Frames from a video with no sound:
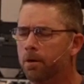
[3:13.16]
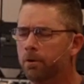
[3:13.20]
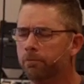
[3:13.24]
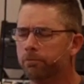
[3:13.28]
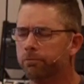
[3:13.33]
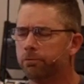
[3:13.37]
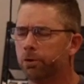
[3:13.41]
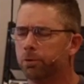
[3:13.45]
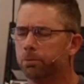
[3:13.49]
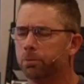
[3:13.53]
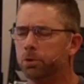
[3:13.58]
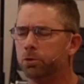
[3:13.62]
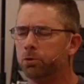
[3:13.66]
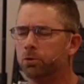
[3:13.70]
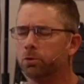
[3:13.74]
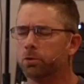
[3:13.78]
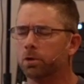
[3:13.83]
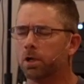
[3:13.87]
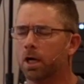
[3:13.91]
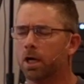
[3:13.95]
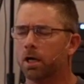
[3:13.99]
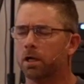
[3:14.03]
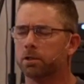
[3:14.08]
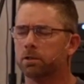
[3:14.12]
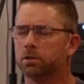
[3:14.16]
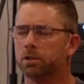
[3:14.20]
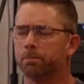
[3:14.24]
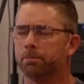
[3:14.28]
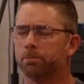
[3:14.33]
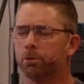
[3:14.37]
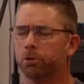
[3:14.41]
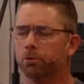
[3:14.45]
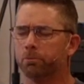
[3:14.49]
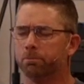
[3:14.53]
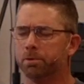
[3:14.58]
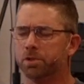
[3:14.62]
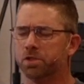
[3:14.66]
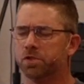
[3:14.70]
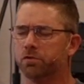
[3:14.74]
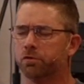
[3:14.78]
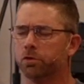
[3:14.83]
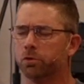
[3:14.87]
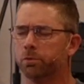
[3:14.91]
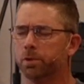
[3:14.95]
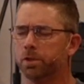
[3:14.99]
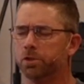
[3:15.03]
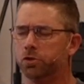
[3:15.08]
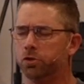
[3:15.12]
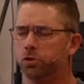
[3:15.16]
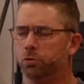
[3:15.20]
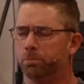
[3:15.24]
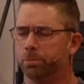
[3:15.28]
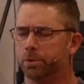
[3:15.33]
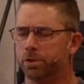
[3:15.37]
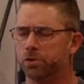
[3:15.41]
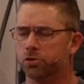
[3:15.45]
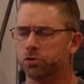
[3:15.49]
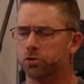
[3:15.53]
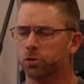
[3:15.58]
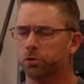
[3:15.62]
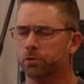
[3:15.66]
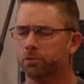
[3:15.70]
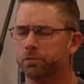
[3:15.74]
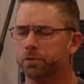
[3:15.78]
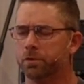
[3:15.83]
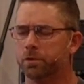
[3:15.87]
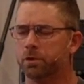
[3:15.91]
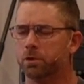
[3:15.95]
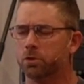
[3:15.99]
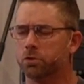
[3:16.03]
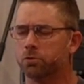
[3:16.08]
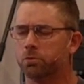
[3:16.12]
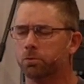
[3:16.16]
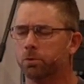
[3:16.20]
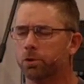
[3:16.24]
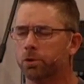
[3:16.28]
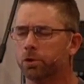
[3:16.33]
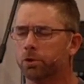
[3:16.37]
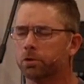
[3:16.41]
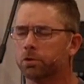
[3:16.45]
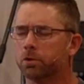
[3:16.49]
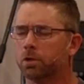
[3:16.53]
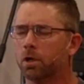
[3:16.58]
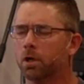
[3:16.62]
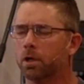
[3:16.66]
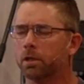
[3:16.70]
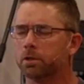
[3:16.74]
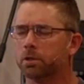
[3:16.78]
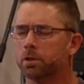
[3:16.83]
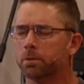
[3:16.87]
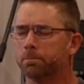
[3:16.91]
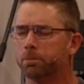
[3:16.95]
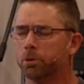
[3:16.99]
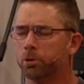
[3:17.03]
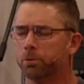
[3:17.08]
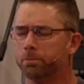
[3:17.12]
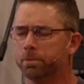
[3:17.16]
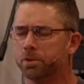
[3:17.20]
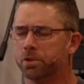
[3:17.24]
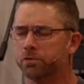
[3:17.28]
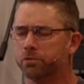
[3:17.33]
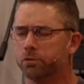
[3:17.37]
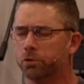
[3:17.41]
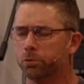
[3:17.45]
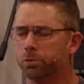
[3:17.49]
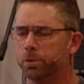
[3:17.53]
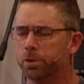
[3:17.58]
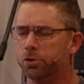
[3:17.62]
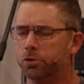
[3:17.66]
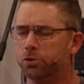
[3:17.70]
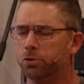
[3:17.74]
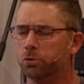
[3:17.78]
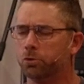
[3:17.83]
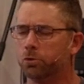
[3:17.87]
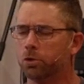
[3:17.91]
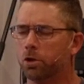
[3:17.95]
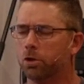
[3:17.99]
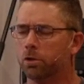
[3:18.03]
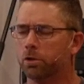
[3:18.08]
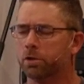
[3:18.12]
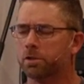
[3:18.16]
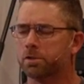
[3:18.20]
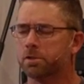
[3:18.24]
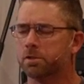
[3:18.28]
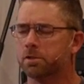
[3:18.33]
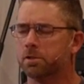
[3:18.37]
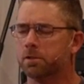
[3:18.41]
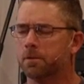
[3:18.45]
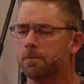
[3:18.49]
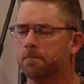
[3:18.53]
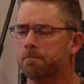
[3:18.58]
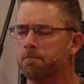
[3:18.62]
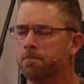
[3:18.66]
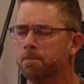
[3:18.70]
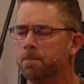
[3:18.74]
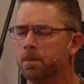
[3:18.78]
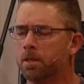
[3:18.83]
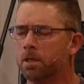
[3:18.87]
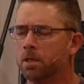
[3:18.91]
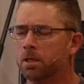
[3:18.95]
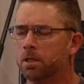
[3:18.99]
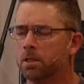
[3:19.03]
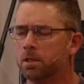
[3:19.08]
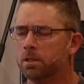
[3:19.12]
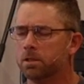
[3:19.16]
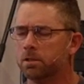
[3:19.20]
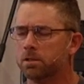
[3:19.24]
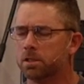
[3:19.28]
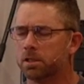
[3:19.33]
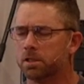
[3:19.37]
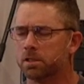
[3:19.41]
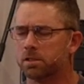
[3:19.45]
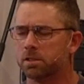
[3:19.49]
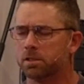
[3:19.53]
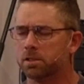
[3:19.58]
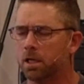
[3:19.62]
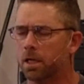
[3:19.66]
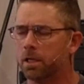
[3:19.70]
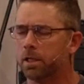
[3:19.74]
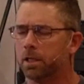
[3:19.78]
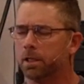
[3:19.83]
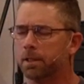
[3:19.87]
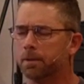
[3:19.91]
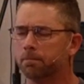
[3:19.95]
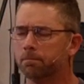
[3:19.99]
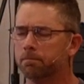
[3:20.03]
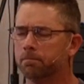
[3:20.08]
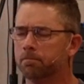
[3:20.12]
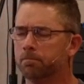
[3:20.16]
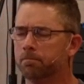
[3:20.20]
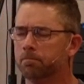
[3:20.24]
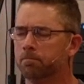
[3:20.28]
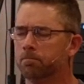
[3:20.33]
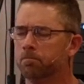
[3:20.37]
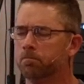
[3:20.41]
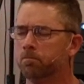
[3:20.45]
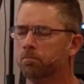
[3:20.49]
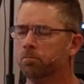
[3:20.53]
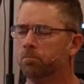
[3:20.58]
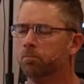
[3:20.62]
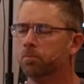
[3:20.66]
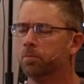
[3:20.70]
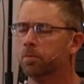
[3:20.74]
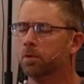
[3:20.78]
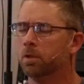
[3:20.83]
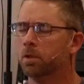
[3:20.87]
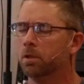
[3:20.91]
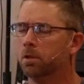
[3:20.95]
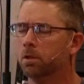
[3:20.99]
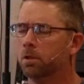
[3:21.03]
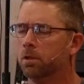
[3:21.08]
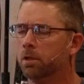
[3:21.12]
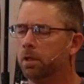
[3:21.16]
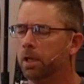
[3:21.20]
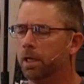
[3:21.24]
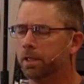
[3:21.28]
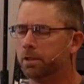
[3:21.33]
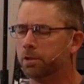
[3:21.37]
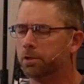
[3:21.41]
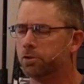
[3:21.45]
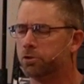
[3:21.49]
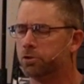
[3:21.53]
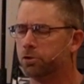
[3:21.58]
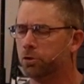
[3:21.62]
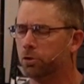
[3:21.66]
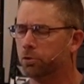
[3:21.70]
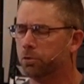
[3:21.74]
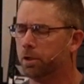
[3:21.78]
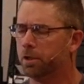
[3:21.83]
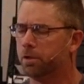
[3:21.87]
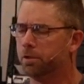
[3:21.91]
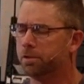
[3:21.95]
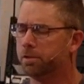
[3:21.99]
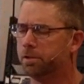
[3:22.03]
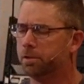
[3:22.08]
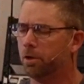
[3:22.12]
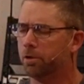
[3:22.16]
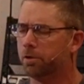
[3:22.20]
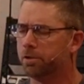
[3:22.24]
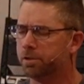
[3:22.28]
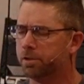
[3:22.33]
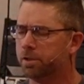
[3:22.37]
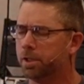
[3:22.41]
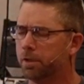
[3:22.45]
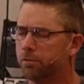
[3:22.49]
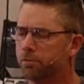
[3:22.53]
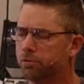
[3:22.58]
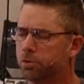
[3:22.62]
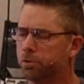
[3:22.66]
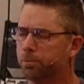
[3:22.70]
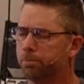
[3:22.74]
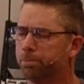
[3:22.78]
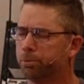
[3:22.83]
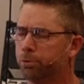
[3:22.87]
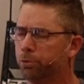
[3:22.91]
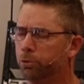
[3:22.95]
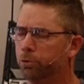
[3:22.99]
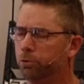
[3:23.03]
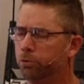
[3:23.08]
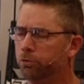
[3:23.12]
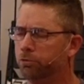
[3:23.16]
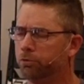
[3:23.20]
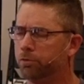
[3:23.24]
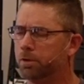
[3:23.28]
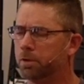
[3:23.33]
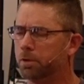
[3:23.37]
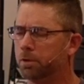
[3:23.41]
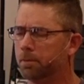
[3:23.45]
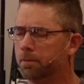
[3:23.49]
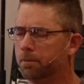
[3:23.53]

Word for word: from you, God, the purpose for which you preserved this word, God, the purpose for which you call us to study and to show our, ourselves approved.